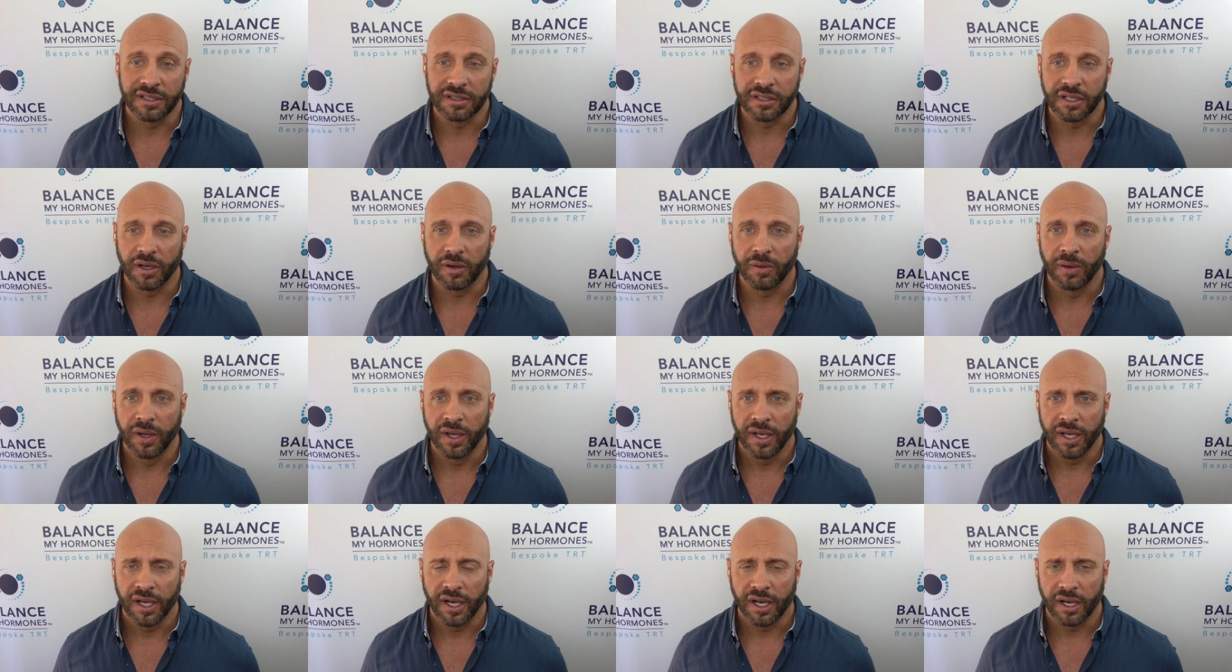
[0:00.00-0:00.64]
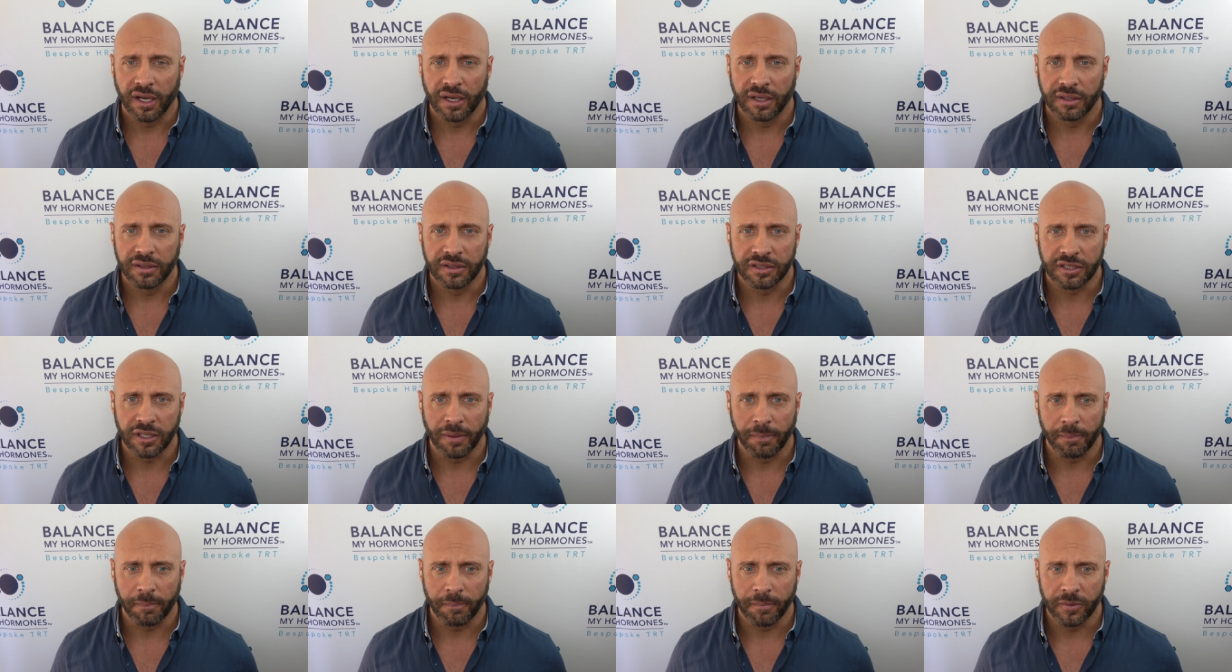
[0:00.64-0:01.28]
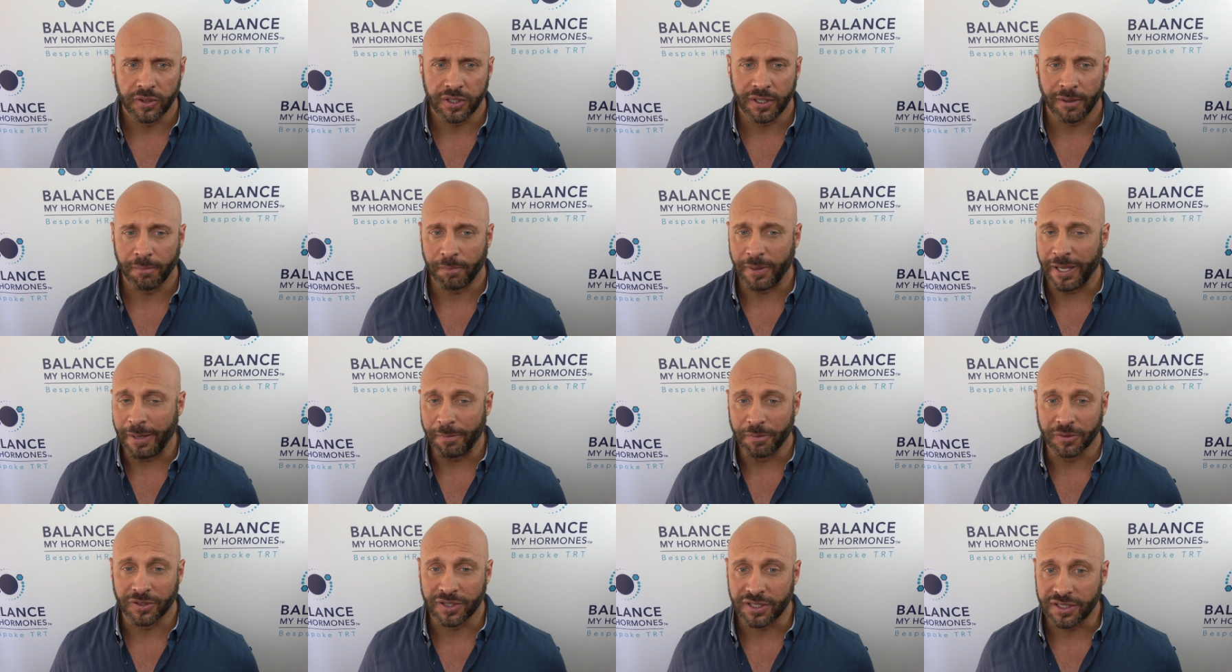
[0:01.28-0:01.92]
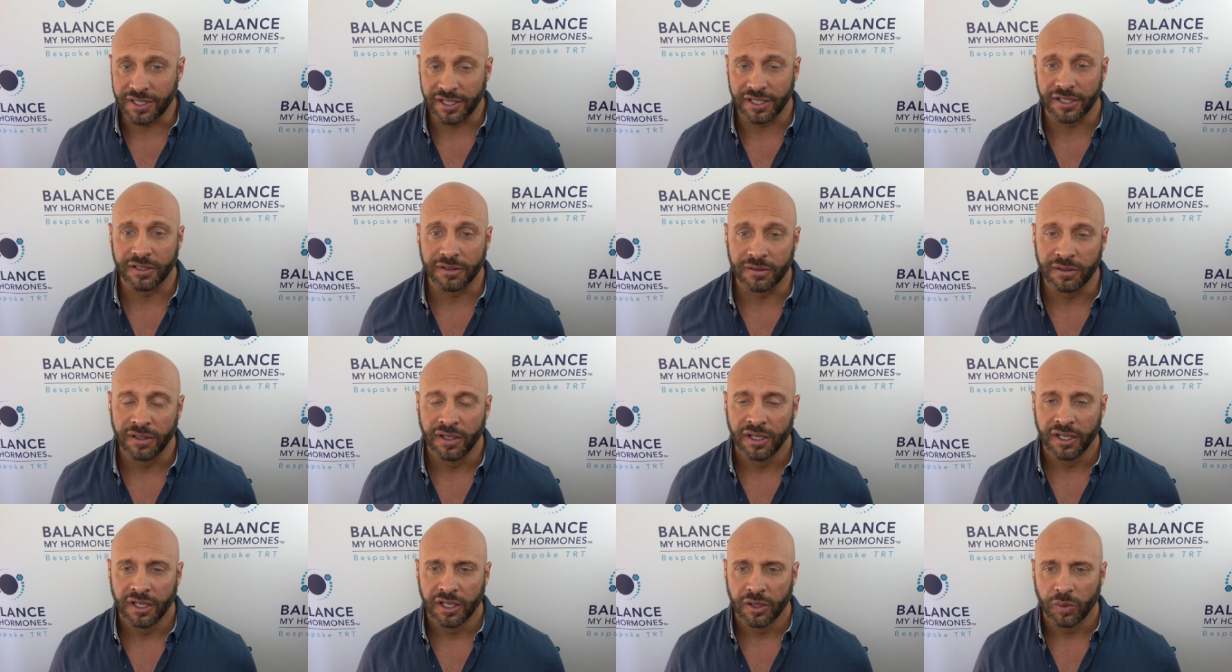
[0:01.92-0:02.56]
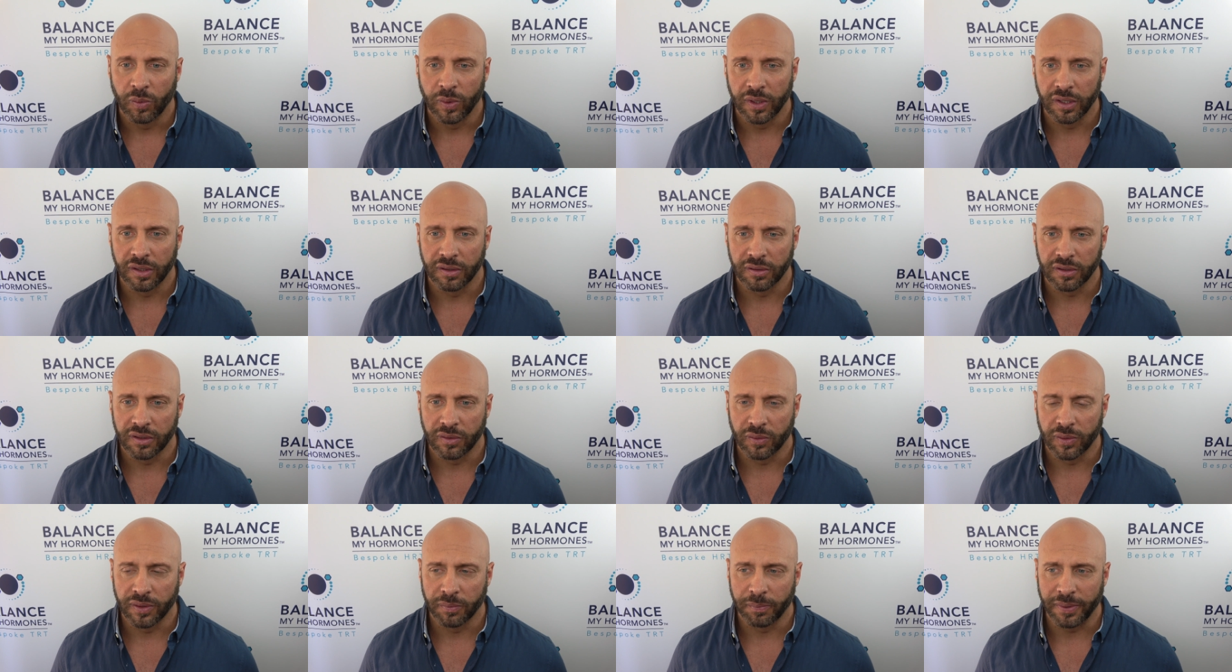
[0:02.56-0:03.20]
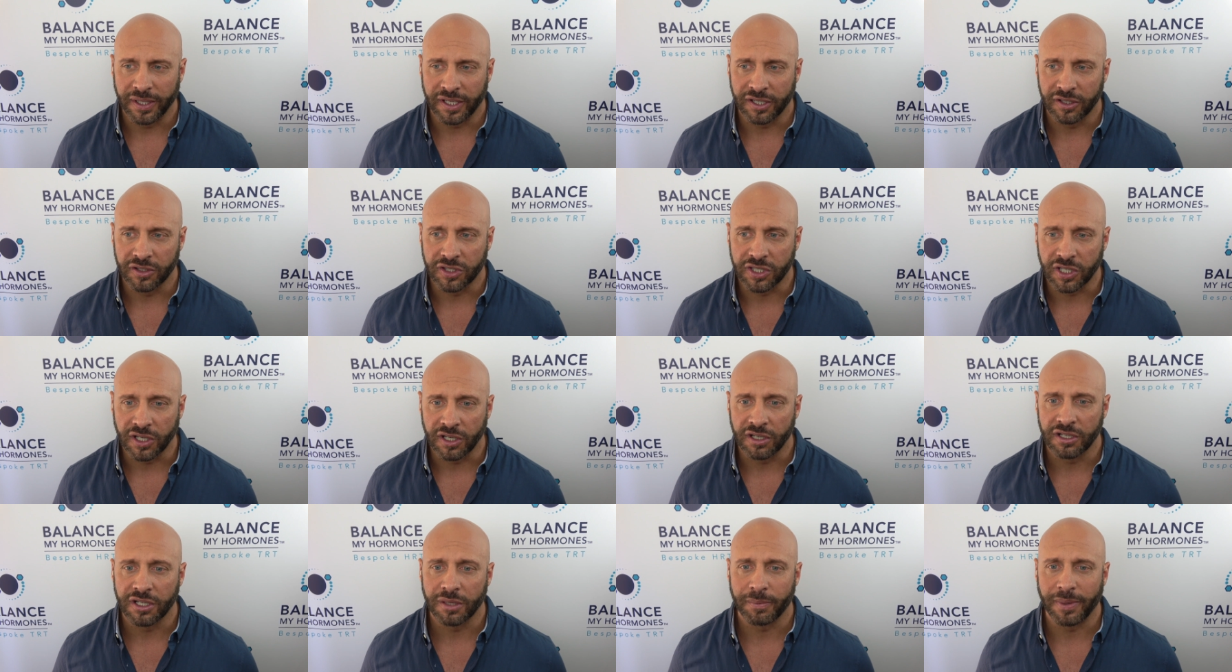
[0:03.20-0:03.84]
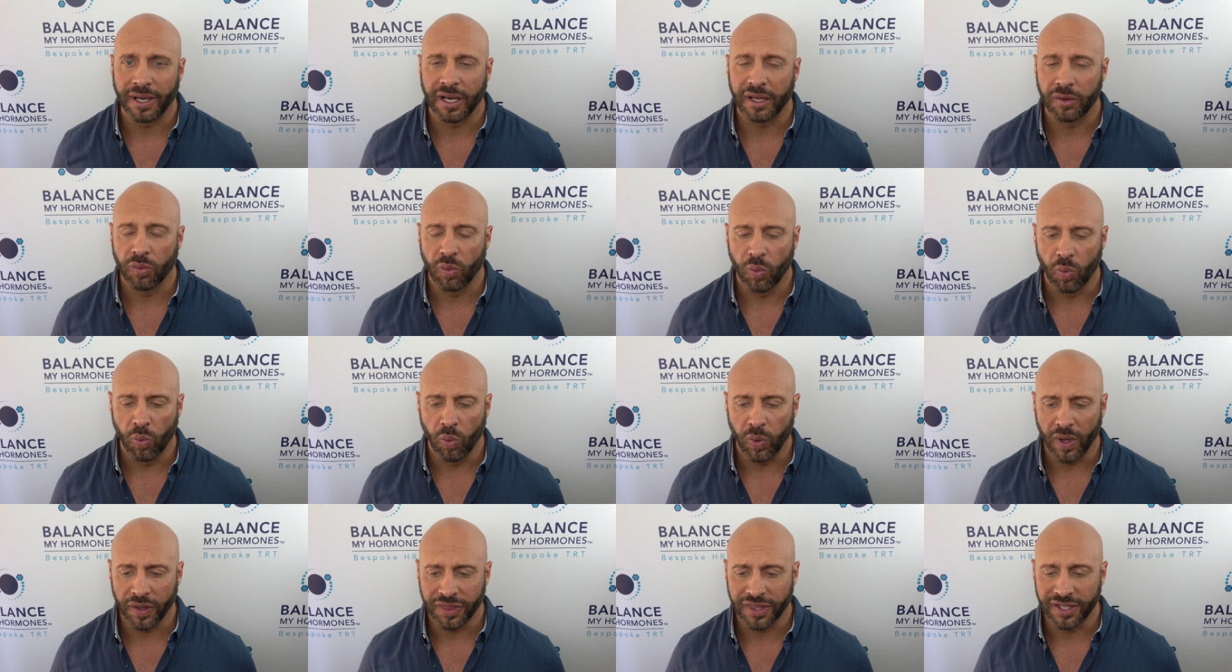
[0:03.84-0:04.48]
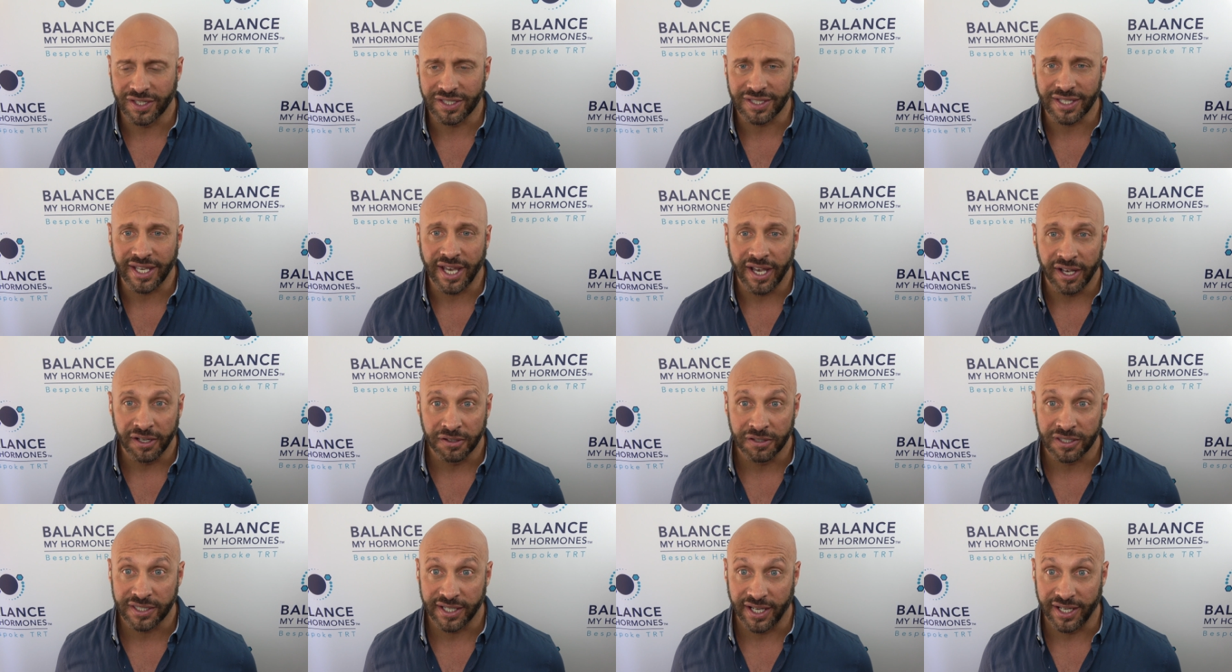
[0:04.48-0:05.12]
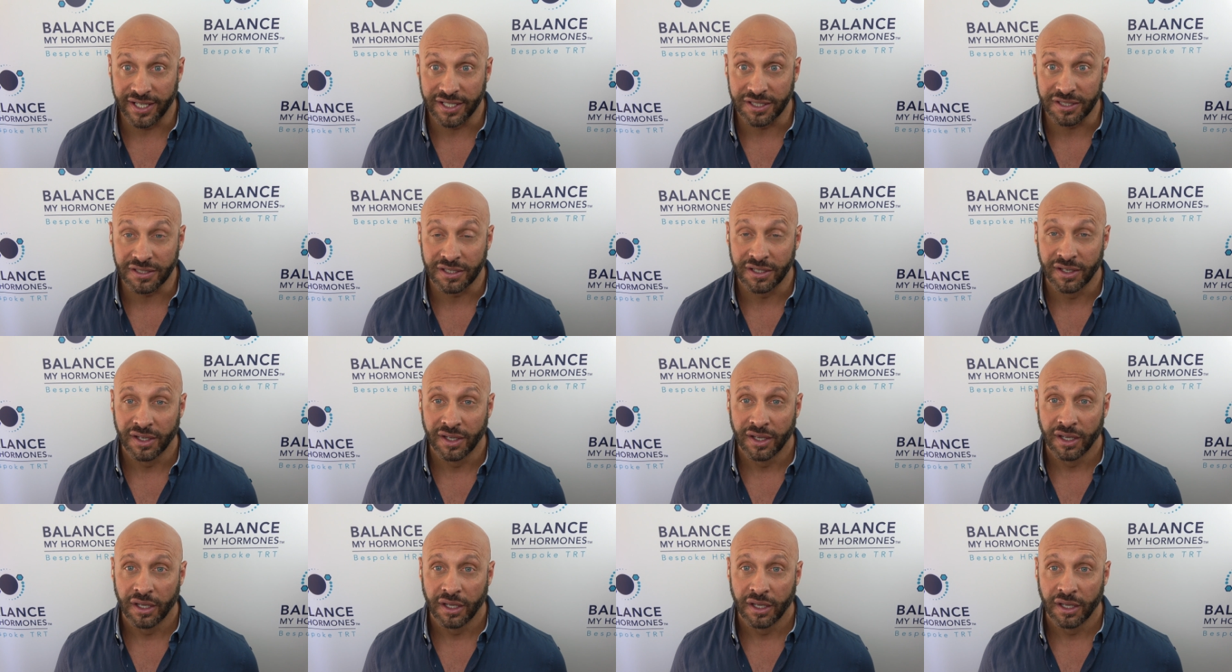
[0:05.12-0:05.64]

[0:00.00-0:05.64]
So uh, some some people still will will be concerned about what the scale says,